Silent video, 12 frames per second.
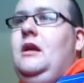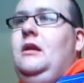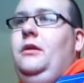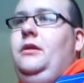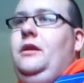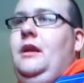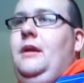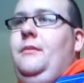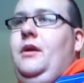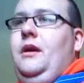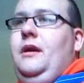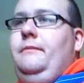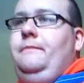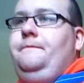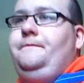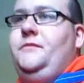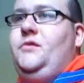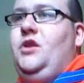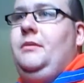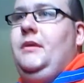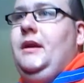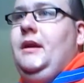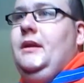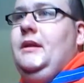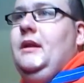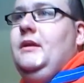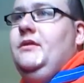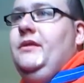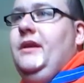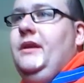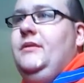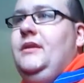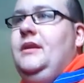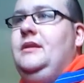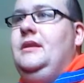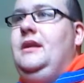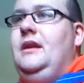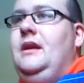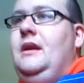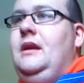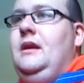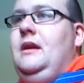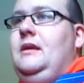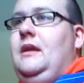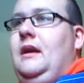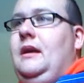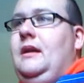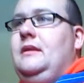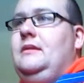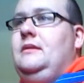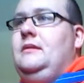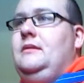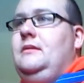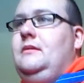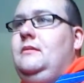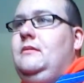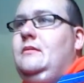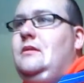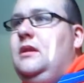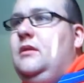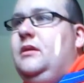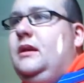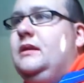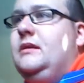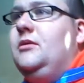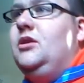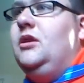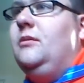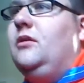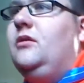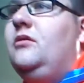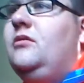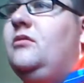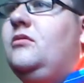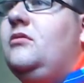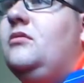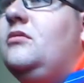London then with a dropkick and then a tornado DDT, that gets two thanks to Michelle. Cool.